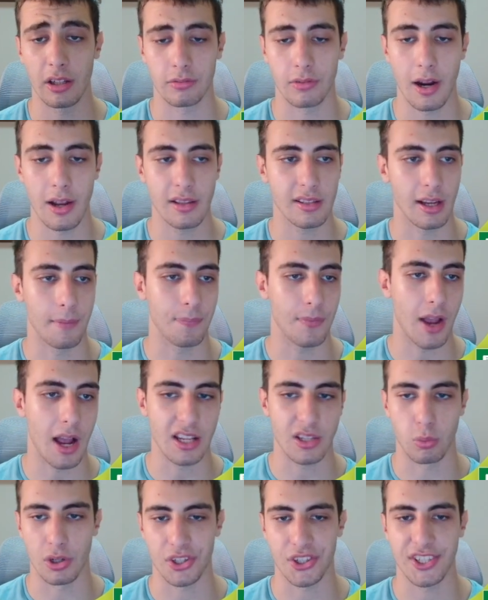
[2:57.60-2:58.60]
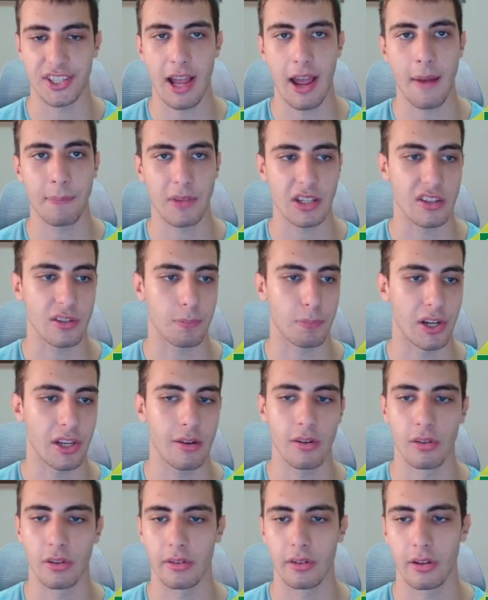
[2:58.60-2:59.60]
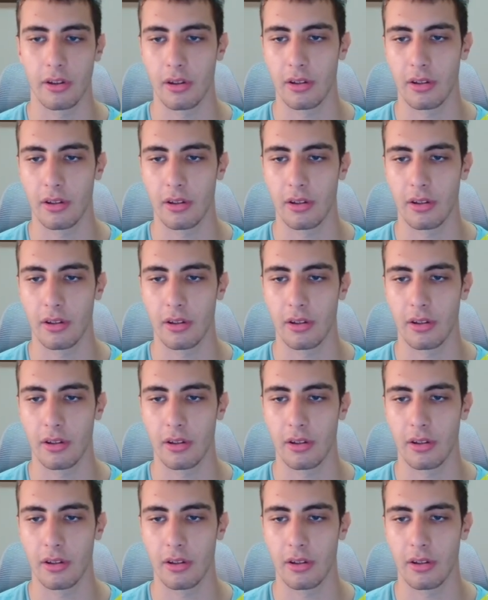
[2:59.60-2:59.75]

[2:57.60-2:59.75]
it, right? Some us versus them. This is pretty good.